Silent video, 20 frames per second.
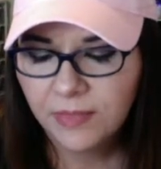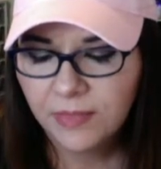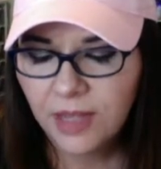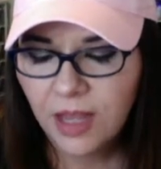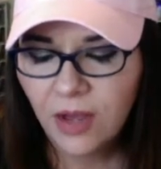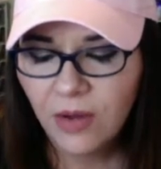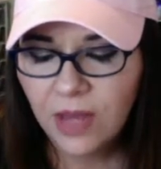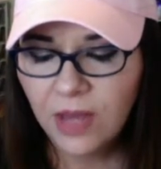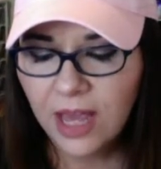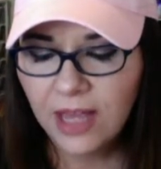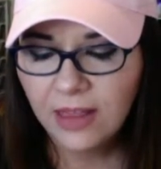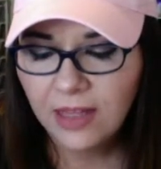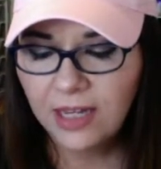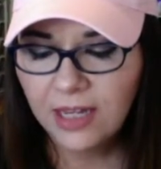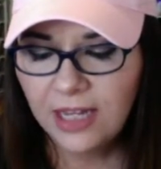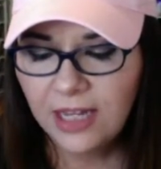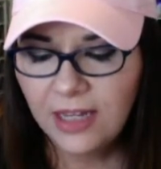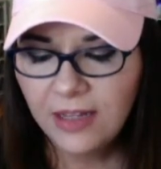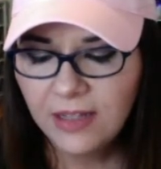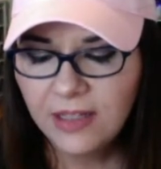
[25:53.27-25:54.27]
Okay,
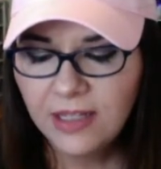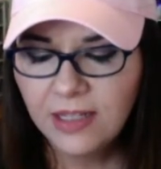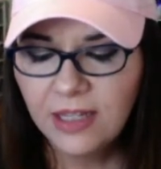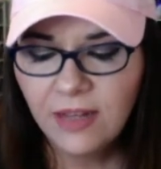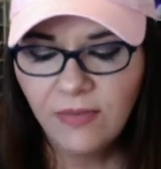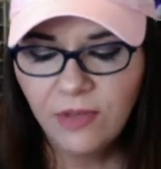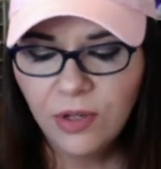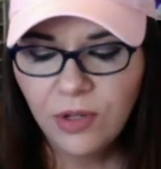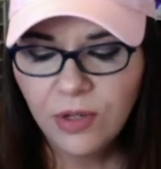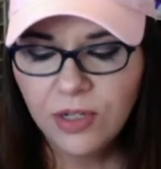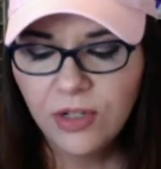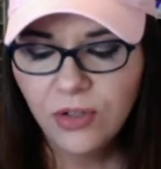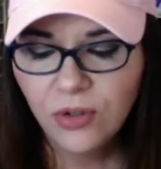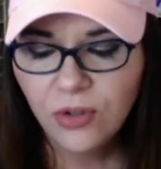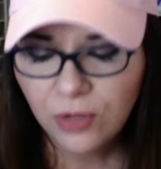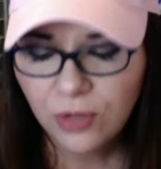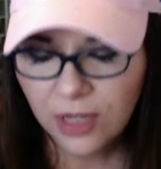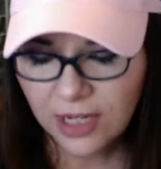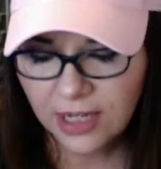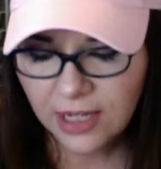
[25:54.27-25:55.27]
Lenny, see if you can
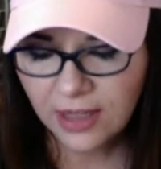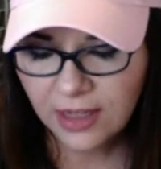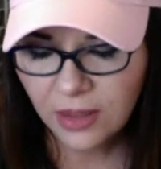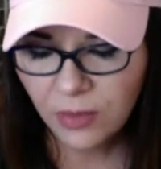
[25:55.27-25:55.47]
trick